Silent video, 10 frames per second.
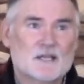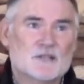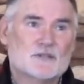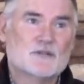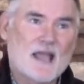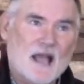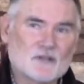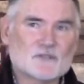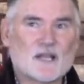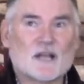to the
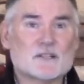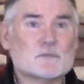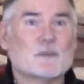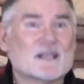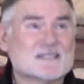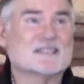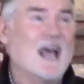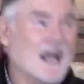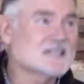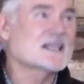outsiders, because
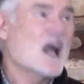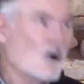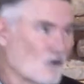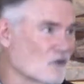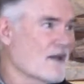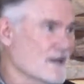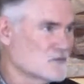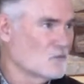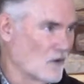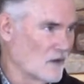that's how
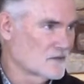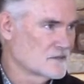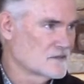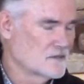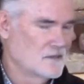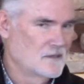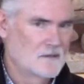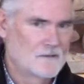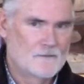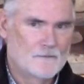grace works.
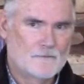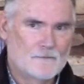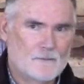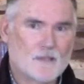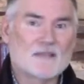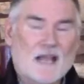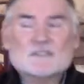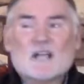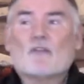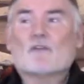
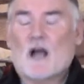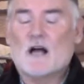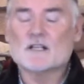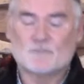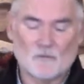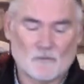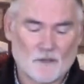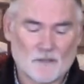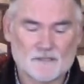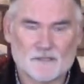That's how the gospel
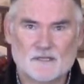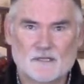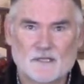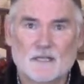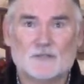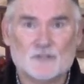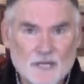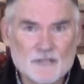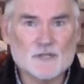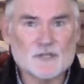works.
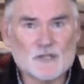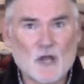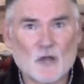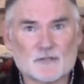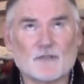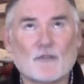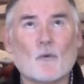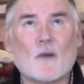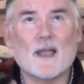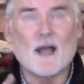Jesus knows that the
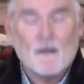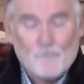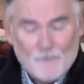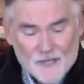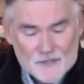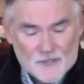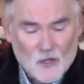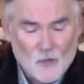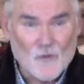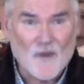way up is to
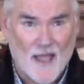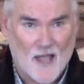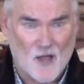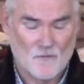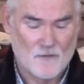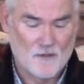go down.